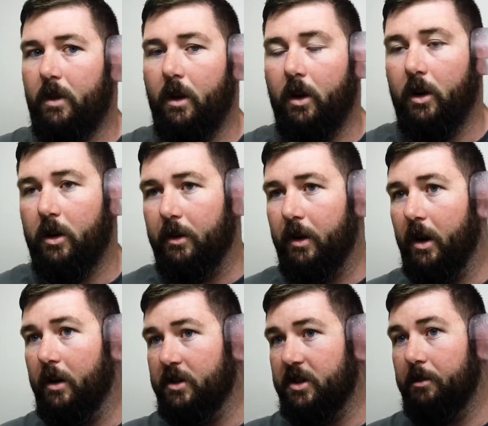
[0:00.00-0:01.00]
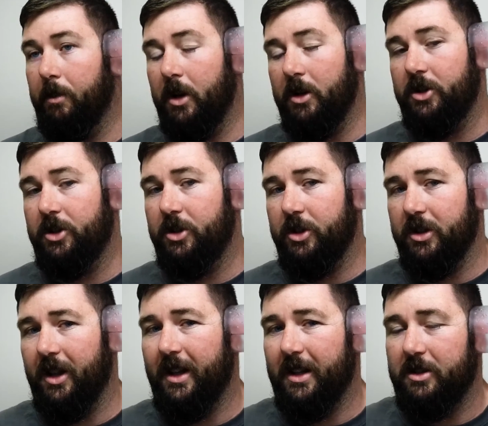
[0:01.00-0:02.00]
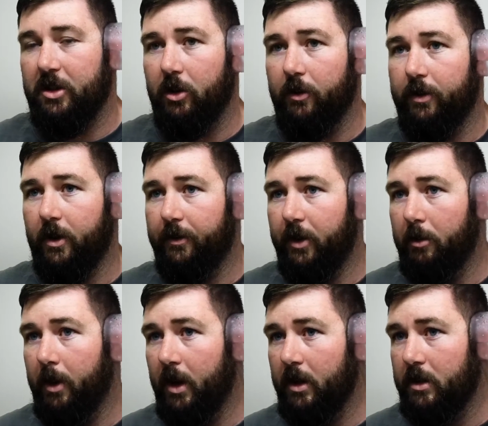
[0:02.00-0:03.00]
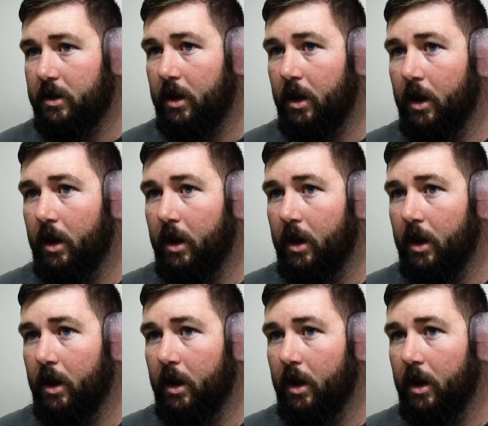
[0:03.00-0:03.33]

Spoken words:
or submerged, just let it soak for a few minutes.